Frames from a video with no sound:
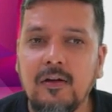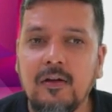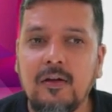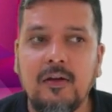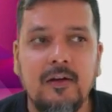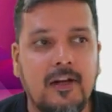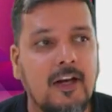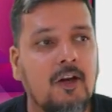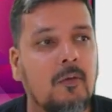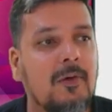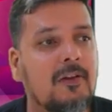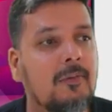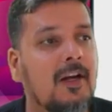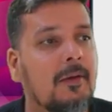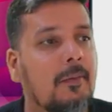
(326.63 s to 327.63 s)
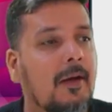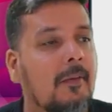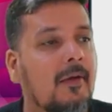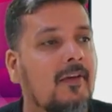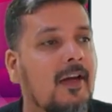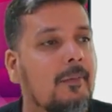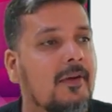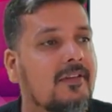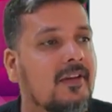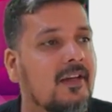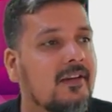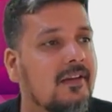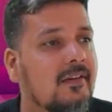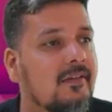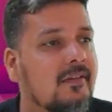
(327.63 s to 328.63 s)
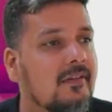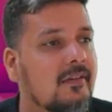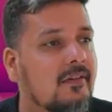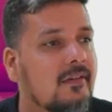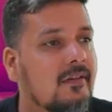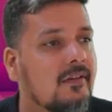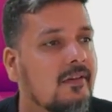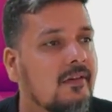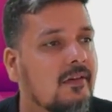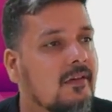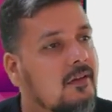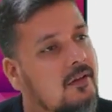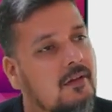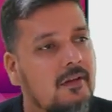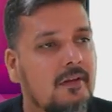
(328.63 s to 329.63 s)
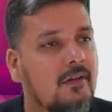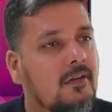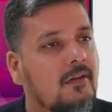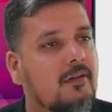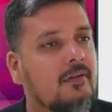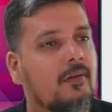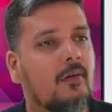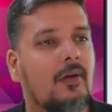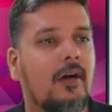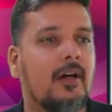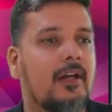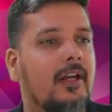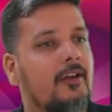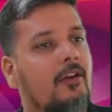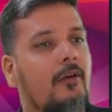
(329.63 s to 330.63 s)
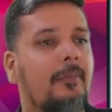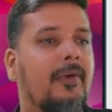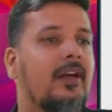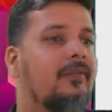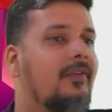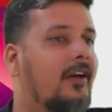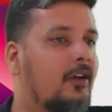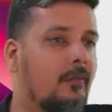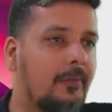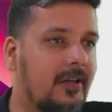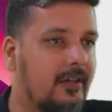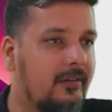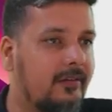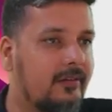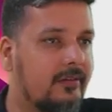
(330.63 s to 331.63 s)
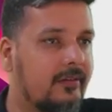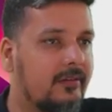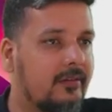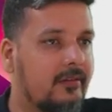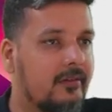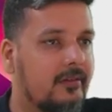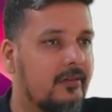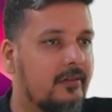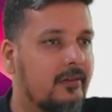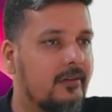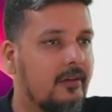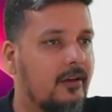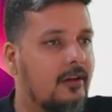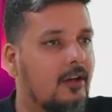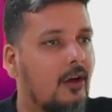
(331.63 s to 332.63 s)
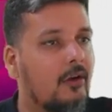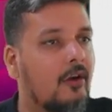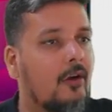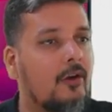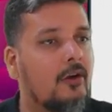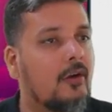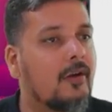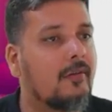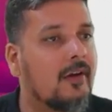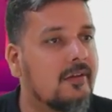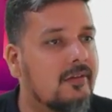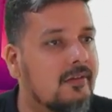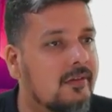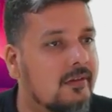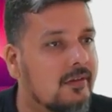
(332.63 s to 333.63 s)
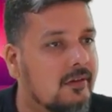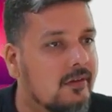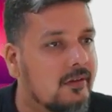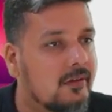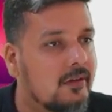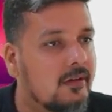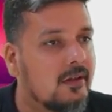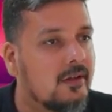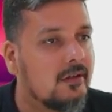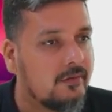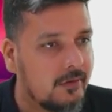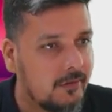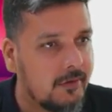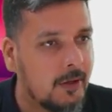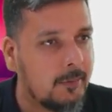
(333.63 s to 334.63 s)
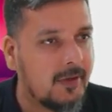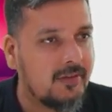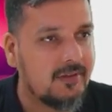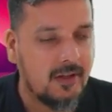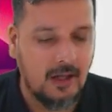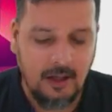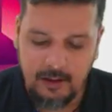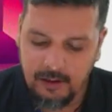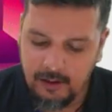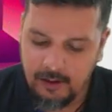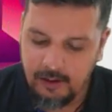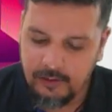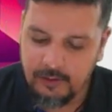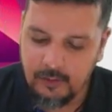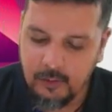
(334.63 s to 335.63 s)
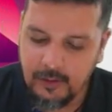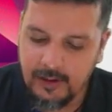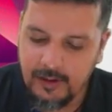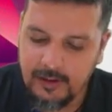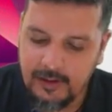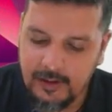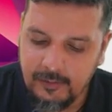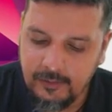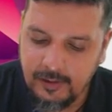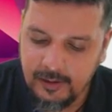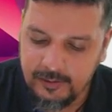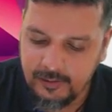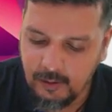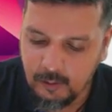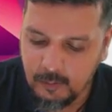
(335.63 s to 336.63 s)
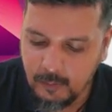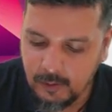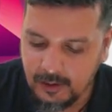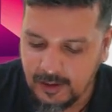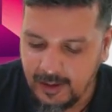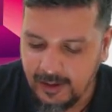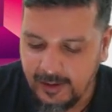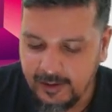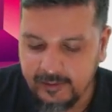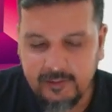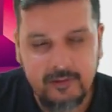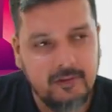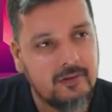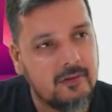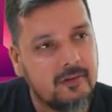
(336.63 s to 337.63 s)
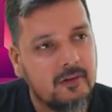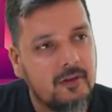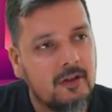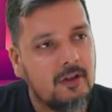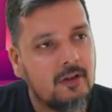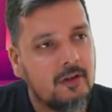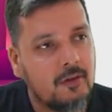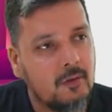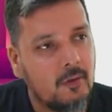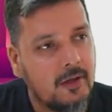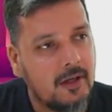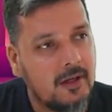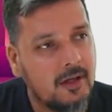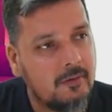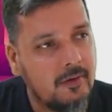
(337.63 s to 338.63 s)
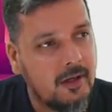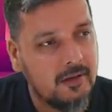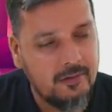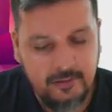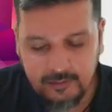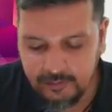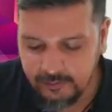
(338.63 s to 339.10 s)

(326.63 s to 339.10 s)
10 rupees multiplied by 5 percentages. So earlier you have paid 5 rupees. Now you are going to reverse 50 paisa. You can reverse output tax. You can reverse